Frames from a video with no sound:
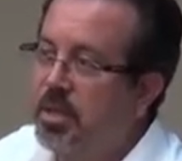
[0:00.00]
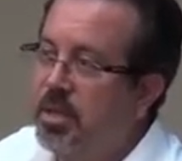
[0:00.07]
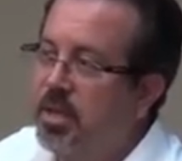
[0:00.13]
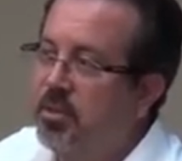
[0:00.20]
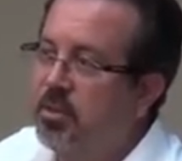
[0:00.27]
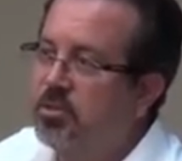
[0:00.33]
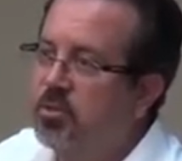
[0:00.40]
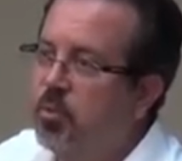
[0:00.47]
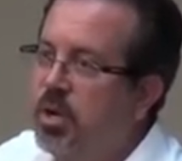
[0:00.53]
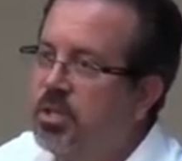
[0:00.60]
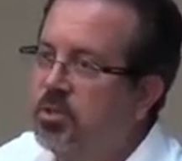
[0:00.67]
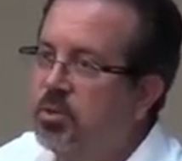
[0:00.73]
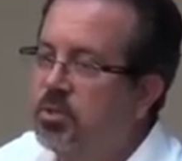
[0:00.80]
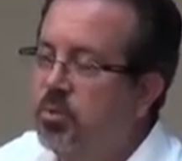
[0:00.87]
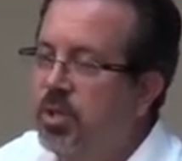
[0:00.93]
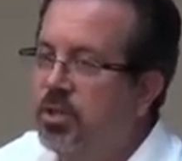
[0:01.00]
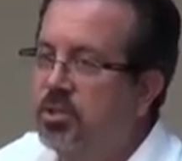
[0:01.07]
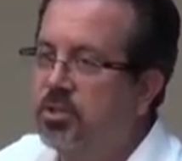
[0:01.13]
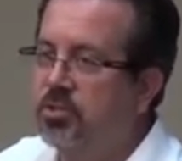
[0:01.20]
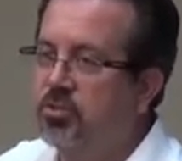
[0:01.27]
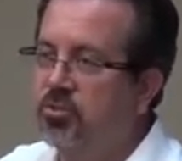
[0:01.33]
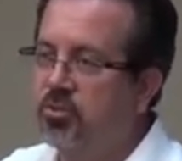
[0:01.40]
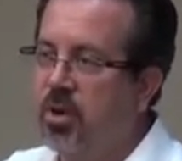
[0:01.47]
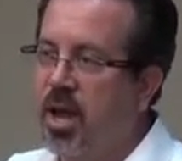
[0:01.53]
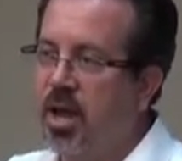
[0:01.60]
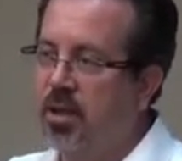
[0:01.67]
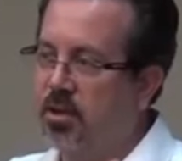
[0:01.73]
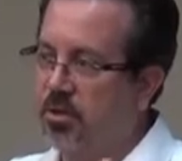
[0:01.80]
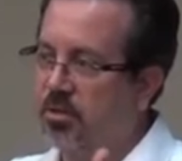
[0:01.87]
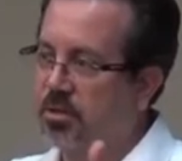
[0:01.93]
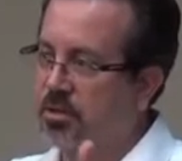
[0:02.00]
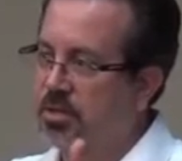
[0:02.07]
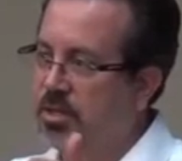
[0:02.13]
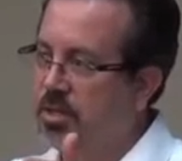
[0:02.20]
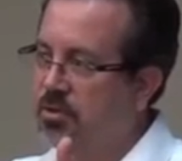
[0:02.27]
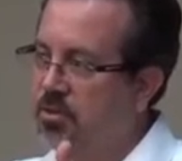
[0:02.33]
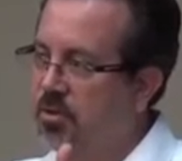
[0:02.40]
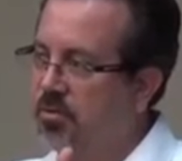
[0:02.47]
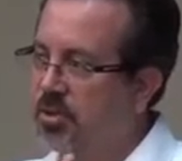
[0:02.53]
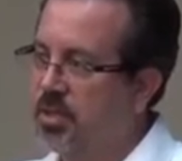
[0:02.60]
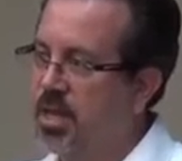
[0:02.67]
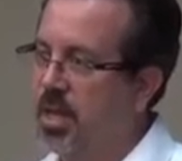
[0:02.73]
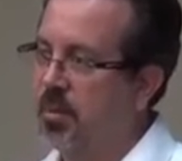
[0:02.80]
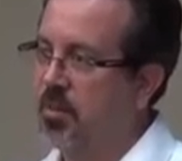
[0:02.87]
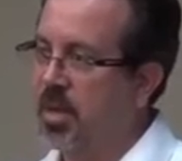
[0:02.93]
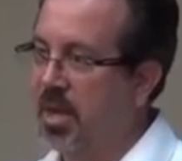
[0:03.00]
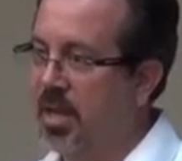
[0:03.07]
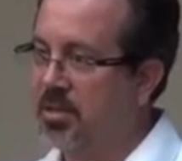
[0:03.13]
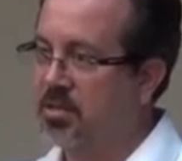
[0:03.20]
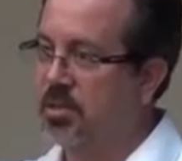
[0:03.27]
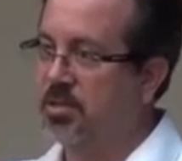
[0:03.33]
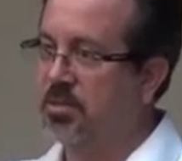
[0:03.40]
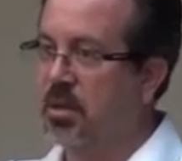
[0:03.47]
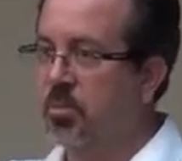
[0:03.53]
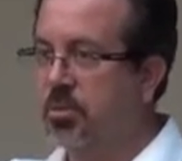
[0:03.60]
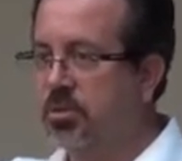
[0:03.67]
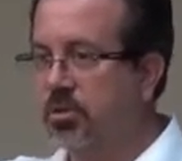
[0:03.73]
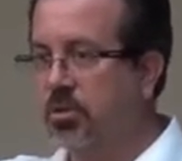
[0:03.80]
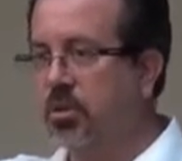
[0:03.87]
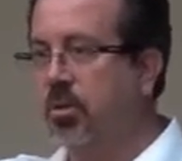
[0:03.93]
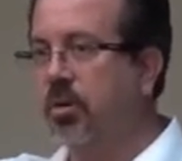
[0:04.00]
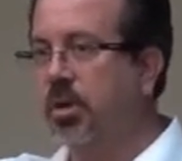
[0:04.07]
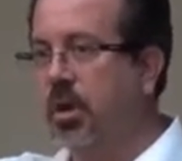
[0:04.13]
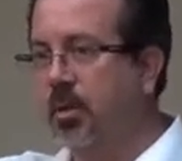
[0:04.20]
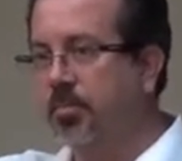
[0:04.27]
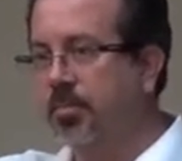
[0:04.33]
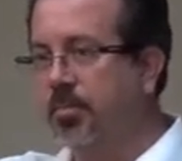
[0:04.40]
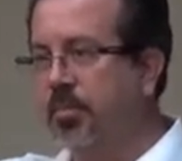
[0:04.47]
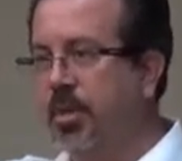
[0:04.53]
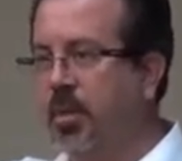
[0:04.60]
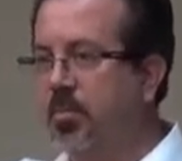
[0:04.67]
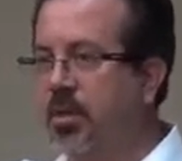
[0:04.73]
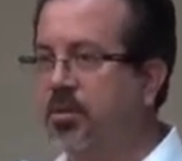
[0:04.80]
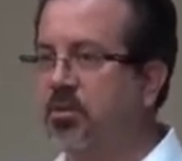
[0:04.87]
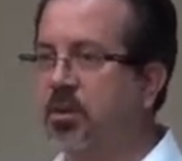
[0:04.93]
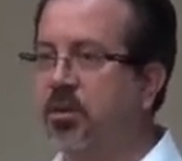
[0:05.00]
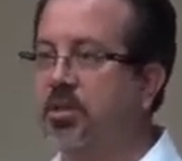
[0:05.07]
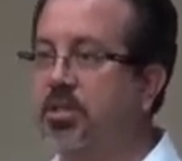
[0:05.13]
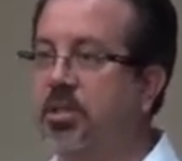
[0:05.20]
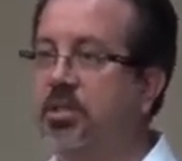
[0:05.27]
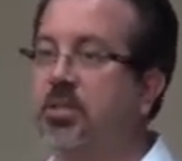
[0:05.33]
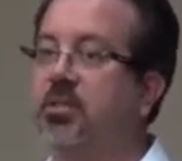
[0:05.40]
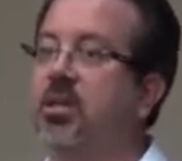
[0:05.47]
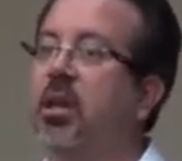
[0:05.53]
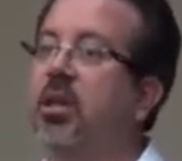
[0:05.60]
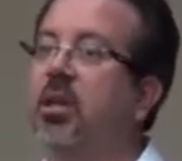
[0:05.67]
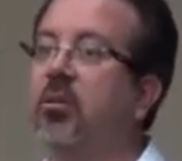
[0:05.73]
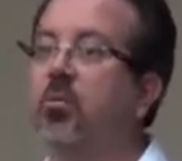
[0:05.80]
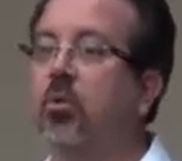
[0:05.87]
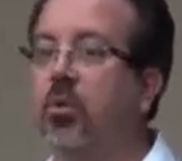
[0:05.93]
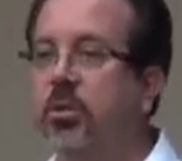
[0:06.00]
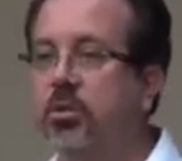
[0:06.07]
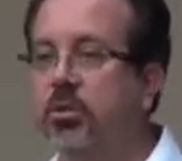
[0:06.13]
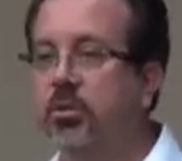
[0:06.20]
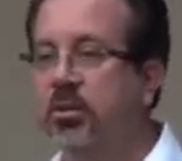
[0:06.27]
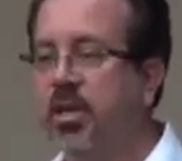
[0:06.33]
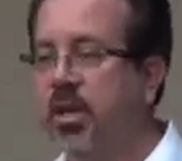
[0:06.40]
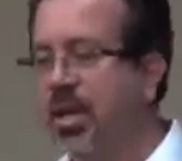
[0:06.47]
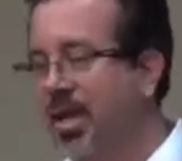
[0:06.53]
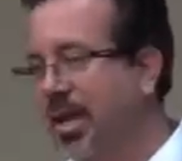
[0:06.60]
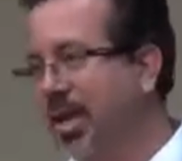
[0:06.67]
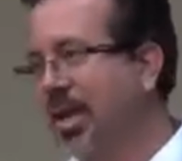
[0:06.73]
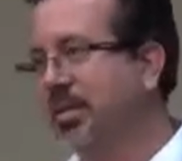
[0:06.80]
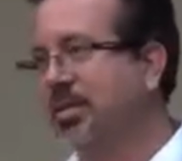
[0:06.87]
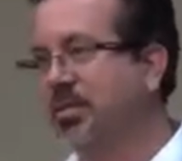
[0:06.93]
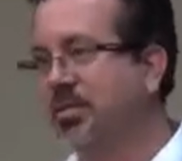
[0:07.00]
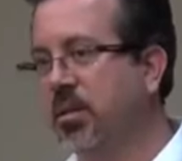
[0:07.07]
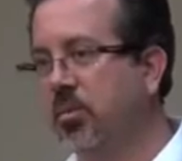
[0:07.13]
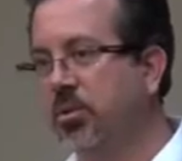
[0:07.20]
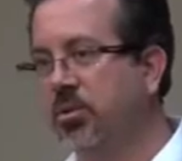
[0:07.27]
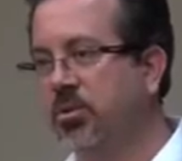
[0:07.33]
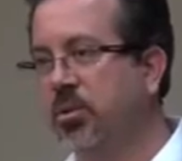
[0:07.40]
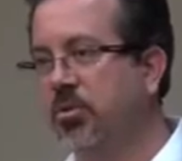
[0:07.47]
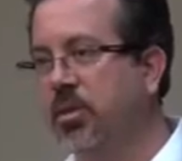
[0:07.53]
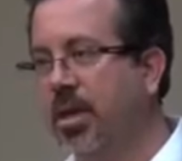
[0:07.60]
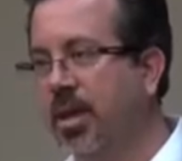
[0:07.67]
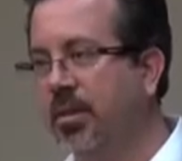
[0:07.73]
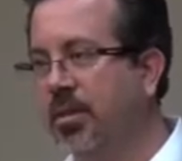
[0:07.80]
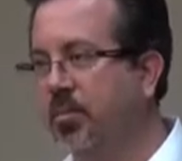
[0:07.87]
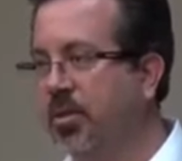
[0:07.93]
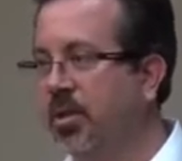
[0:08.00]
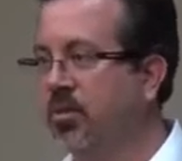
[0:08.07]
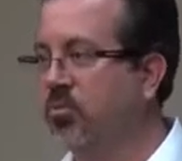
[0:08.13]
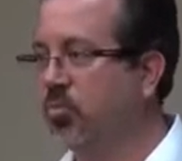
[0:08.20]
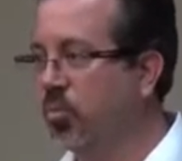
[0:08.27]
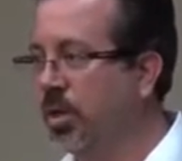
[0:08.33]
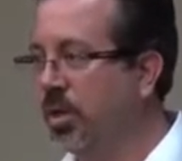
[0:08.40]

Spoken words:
And those are ways in which we can just track your disease over time. As these numbers are going up, that means our disease is getting worse. As these numbers go down, that means